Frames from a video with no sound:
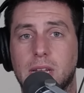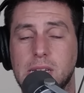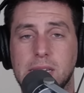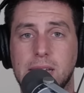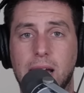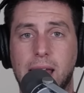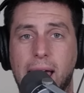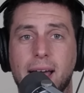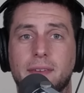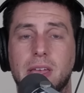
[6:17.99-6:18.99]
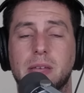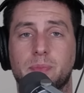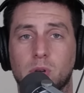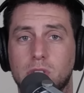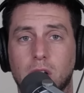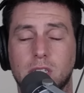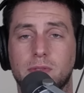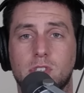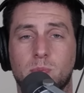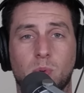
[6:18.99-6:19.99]
He did not have a
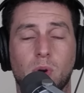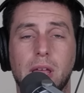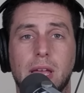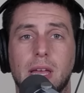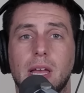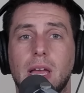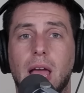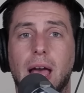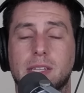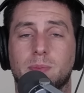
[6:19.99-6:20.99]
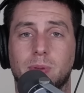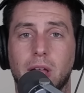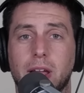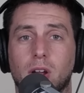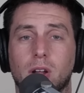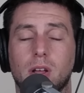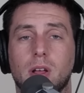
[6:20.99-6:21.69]
productive spring as a player,